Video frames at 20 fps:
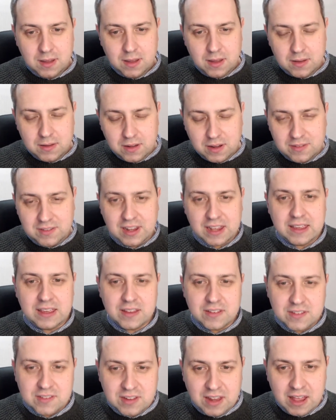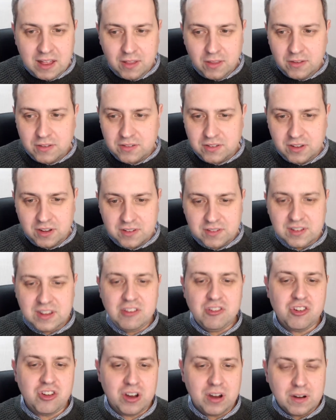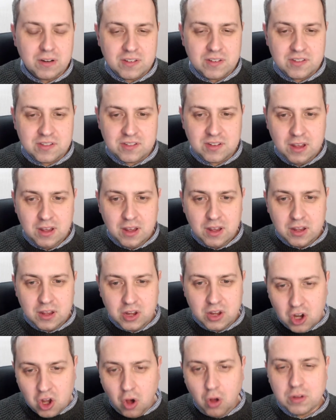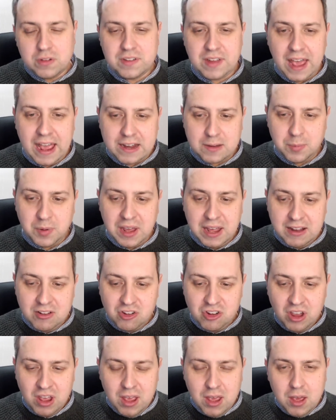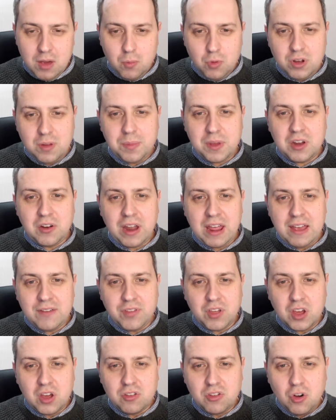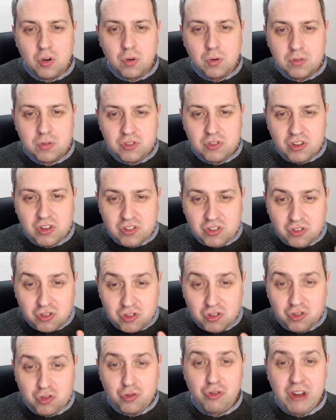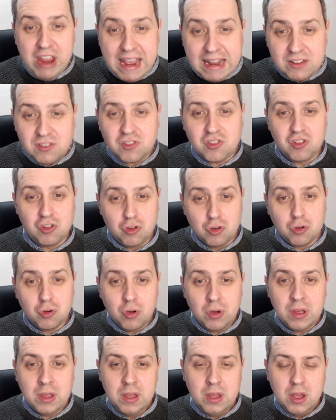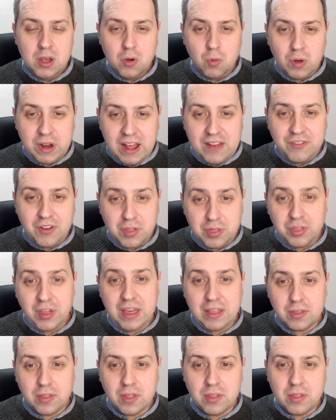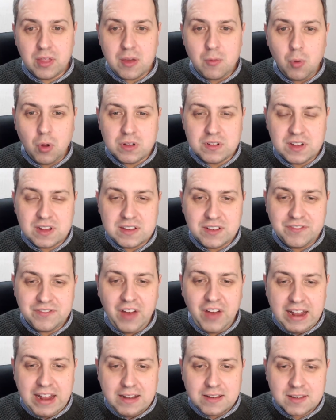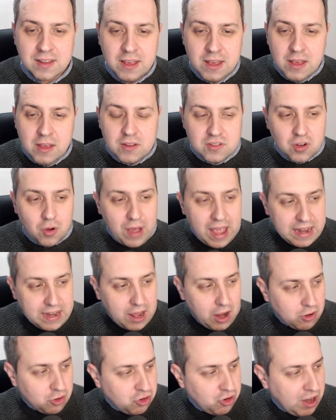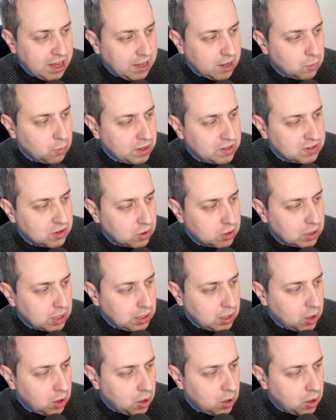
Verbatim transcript: your ticket sales, your t shirts, your contact page. Wouldn't it be great if they could go just straight to whatever thing that they wanted to find. So in our training, we talk a lot